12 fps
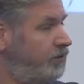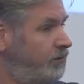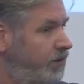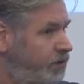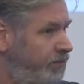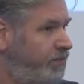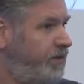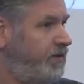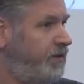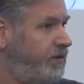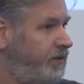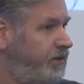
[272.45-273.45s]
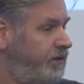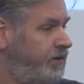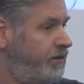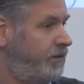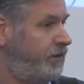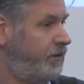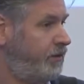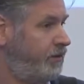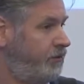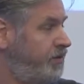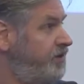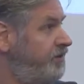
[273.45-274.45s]
to the company
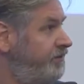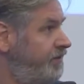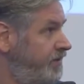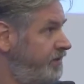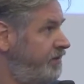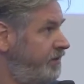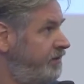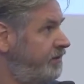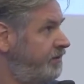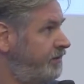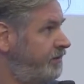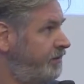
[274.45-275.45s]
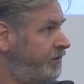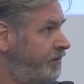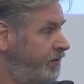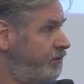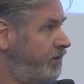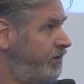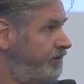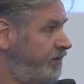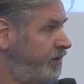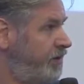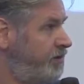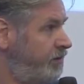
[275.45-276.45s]
which invested in the
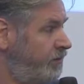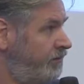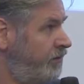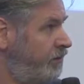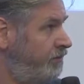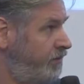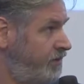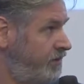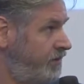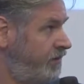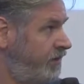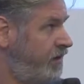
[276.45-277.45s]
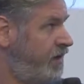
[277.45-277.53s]
qualification of their own personnel.